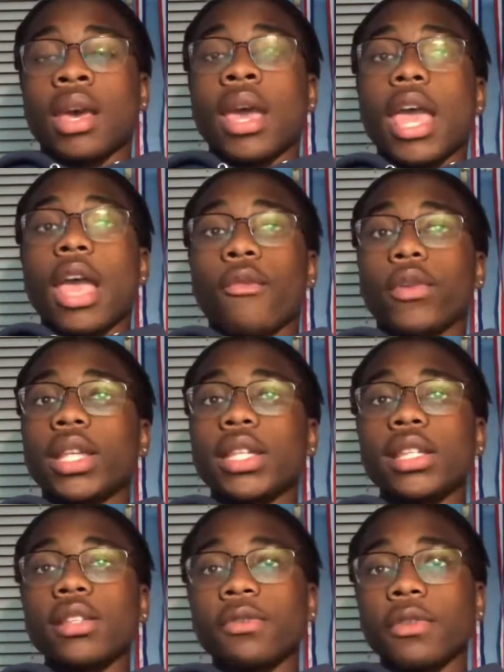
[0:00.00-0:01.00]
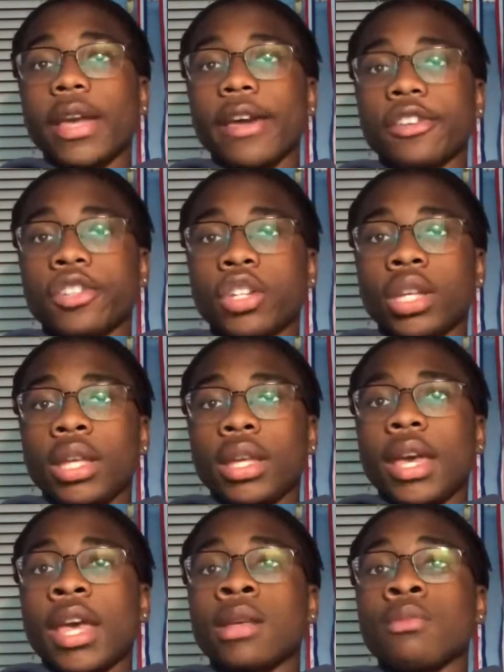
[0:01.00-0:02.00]
It releases free energy
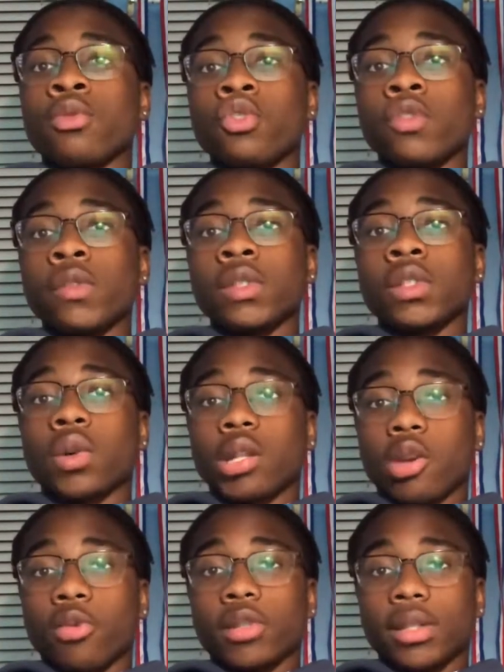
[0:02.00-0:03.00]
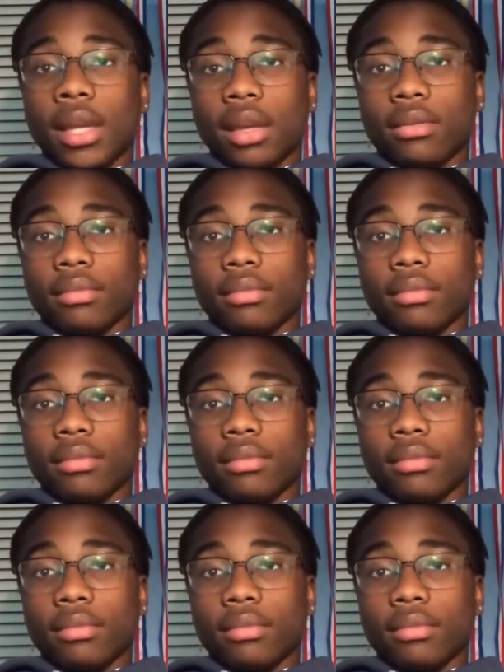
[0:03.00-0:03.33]
and it moves to a lower state.